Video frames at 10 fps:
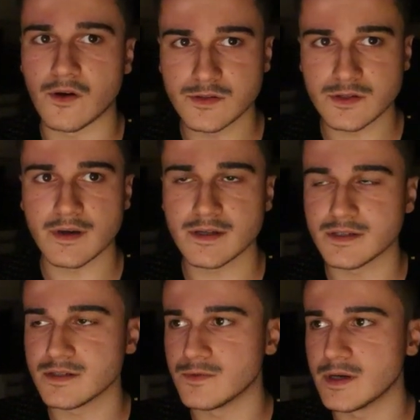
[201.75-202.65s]
also has
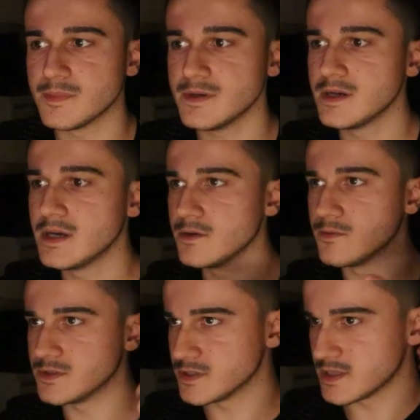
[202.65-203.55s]
his weapon,
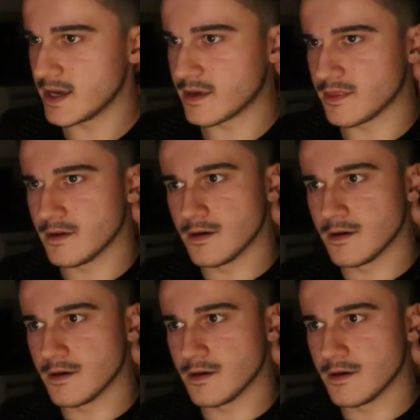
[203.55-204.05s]
which is like